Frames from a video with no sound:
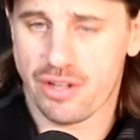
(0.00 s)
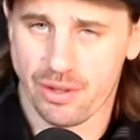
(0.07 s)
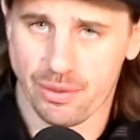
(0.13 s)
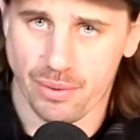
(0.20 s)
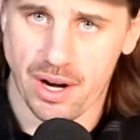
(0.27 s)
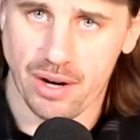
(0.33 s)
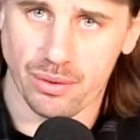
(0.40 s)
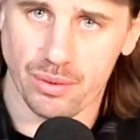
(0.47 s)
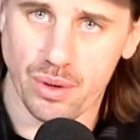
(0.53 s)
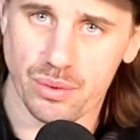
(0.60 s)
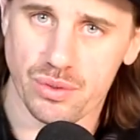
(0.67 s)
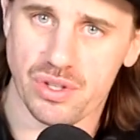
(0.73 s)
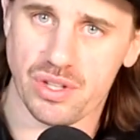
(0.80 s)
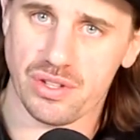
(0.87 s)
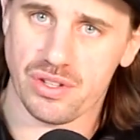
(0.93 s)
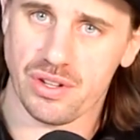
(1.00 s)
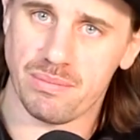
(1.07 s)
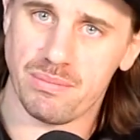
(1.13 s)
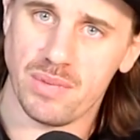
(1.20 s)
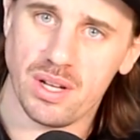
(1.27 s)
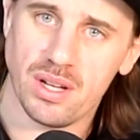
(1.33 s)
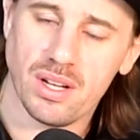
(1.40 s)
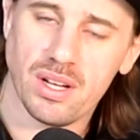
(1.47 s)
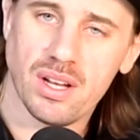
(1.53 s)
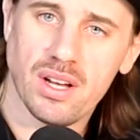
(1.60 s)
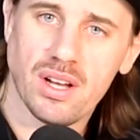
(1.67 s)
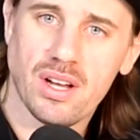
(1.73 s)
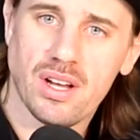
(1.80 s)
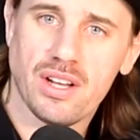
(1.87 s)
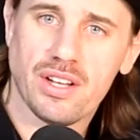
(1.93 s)
to the railroad system,
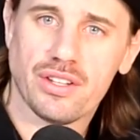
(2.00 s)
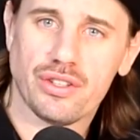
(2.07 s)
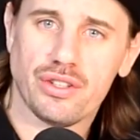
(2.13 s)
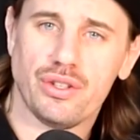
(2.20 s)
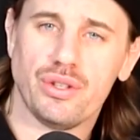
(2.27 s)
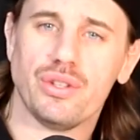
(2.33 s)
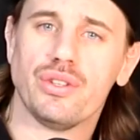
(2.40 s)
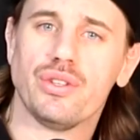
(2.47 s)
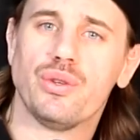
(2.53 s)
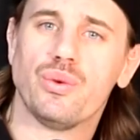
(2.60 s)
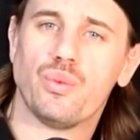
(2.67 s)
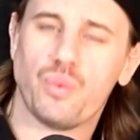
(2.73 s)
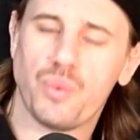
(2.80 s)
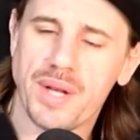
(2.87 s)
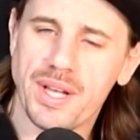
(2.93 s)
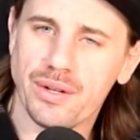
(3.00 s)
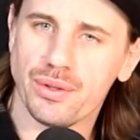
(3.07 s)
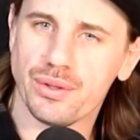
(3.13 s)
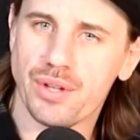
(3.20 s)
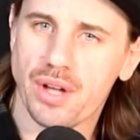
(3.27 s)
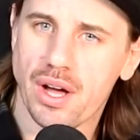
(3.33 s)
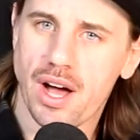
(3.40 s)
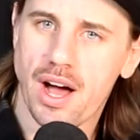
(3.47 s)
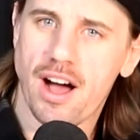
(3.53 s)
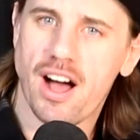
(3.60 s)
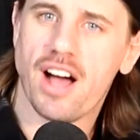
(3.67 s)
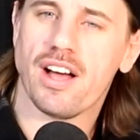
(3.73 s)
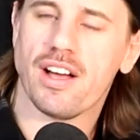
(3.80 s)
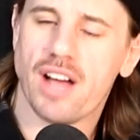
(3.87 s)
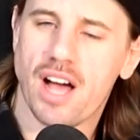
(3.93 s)
you wield
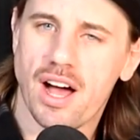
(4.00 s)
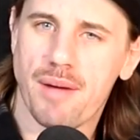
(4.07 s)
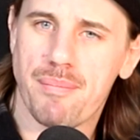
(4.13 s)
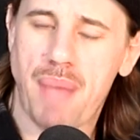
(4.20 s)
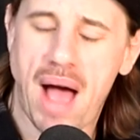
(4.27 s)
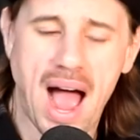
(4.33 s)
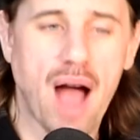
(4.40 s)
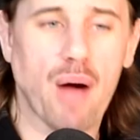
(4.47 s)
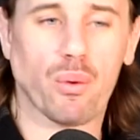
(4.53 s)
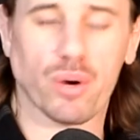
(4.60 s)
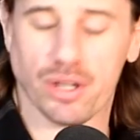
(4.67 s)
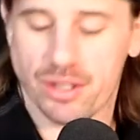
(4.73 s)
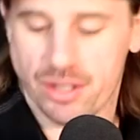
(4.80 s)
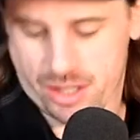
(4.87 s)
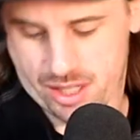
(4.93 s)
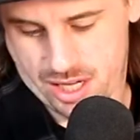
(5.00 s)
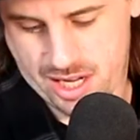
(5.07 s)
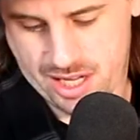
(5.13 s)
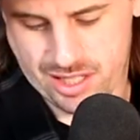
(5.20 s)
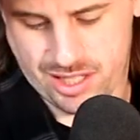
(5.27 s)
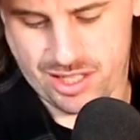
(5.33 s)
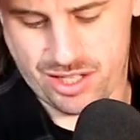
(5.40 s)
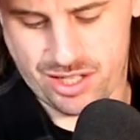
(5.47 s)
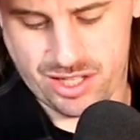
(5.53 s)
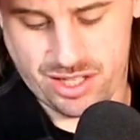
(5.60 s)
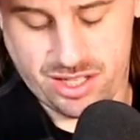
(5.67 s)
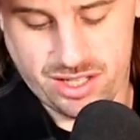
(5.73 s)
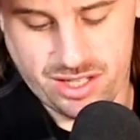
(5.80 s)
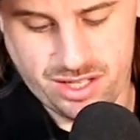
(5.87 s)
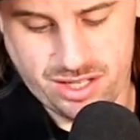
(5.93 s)
power. And
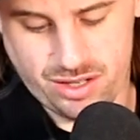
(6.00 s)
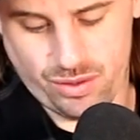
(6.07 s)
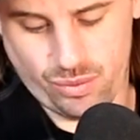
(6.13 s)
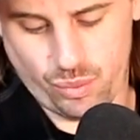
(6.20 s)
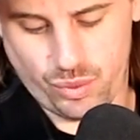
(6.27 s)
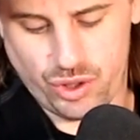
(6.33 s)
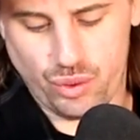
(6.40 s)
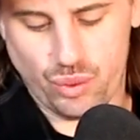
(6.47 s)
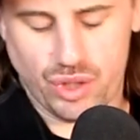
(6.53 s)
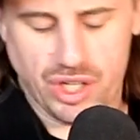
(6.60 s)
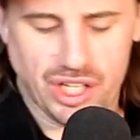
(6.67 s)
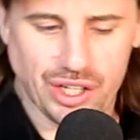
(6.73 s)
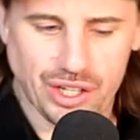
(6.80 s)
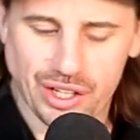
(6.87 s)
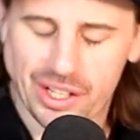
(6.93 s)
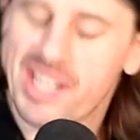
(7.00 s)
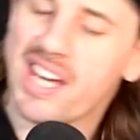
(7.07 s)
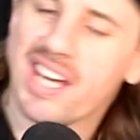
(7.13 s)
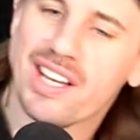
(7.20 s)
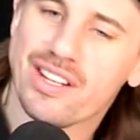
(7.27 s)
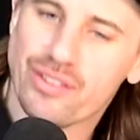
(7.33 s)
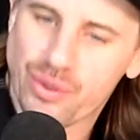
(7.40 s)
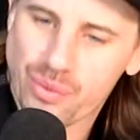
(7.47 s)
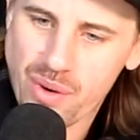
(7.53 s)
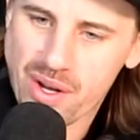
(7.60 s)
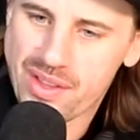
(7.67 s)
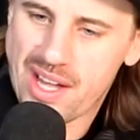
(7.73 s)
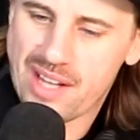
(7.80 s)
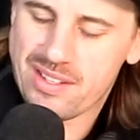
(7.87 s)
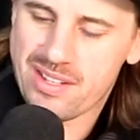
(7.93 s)
you needed a king to
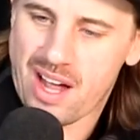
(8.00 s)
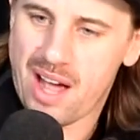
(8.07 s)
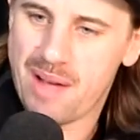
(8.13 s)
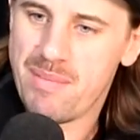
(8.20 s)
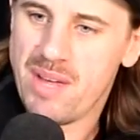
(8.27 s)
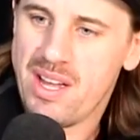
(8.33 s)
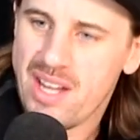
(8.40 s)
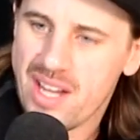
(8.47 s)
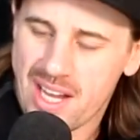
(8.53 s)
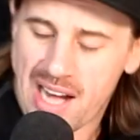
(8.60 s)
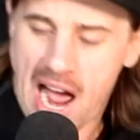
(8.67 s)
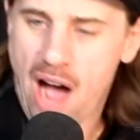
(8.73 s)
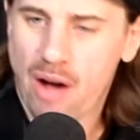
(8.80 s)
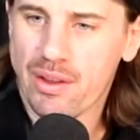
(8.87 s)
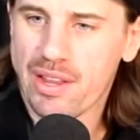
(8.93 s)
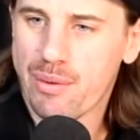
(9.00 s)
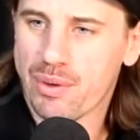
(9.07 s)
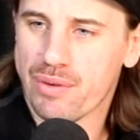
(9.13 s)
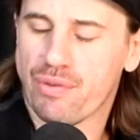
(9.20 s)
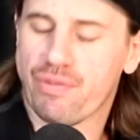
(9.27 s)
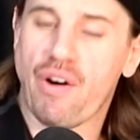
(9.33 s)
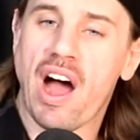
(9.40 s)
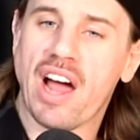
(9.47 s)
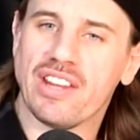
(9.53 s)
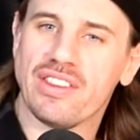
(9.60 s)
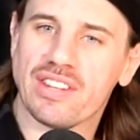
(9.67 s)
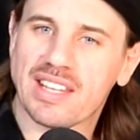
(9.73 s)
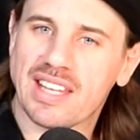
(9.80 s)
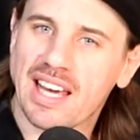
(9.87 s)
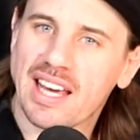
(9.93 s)
run that time. And how they would
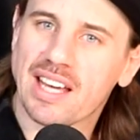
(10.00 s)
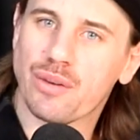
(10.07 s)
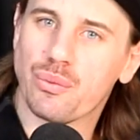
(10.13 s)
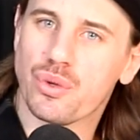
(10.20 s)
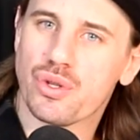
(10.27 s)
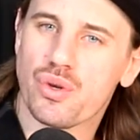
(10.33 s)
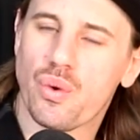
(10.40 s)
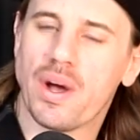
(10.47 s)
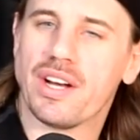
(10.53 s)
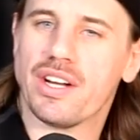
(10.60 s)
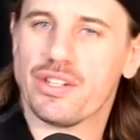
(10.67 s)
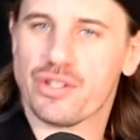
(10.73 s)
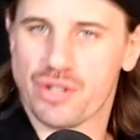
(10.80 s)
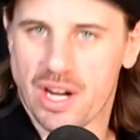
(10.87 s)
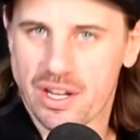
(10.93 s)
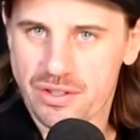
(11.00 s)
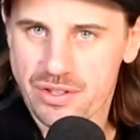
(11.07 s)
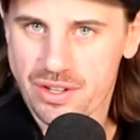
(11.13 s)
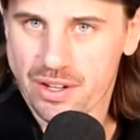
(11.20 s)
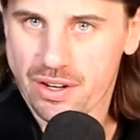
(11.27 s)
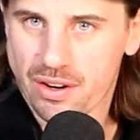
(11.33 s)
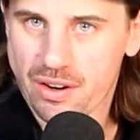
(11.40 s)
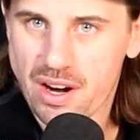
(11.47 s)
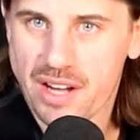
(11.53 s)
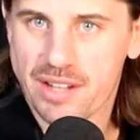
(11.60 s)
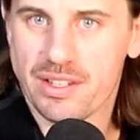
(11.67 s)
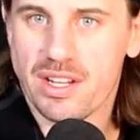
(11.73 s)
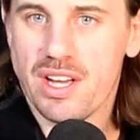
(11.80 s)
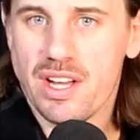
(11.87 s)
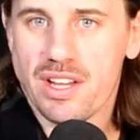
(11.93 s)
find the king was quite interesting, all
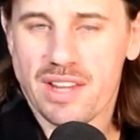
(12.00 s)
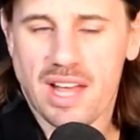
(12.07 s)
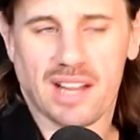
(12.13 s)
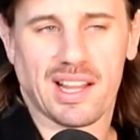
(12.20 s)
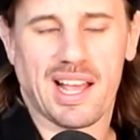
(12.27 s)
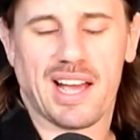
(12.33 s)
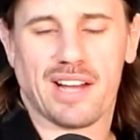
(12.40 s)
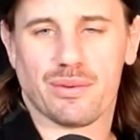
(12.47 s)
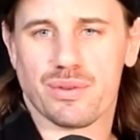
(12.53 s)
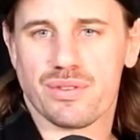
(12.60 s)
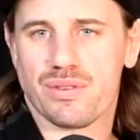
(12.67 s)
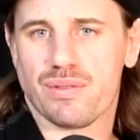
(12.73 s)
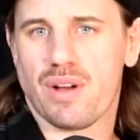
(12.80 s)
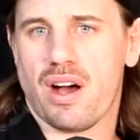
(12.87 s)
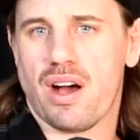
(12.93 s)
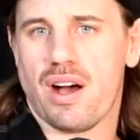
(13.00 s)
right? That land was